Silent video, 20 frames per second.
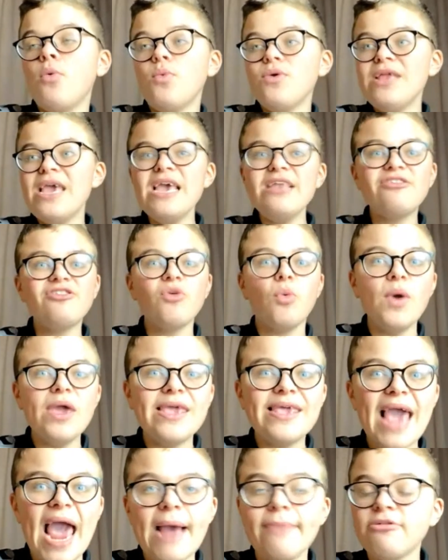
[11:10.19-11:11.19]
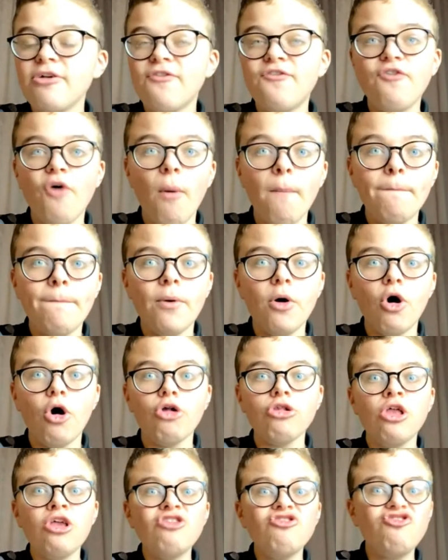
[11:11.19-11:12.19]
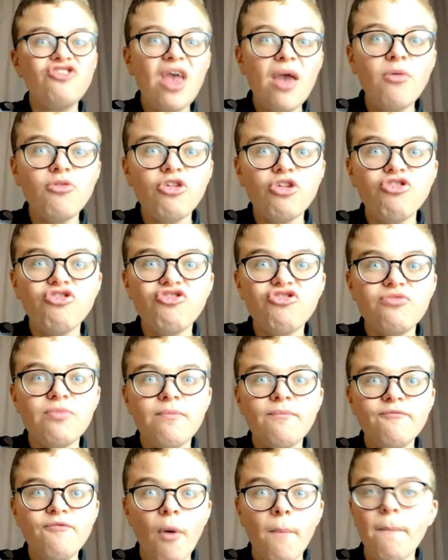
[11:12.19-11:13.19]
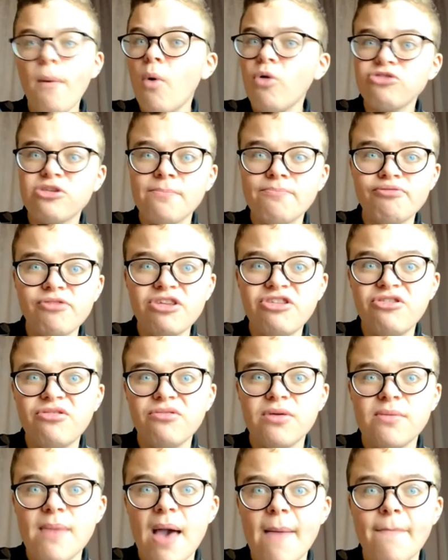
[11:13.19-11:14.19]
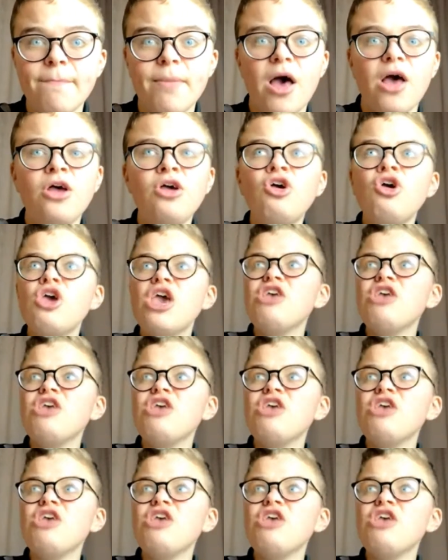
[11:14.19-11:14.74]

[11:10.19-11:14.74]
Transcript: We need to win games of football. Sheridan's football wasn't pretty, remember.